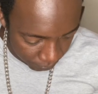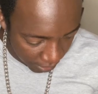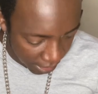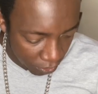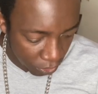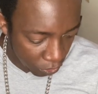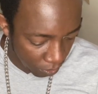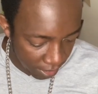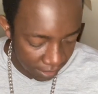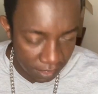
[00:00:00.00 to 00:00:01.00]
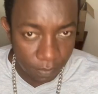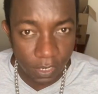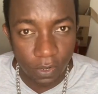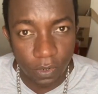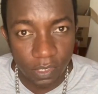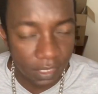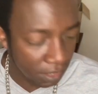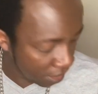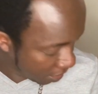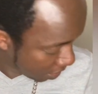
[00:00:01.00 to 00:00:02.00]
I don't do that is because
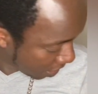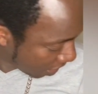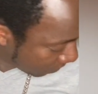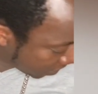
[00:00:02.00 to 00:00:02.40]
after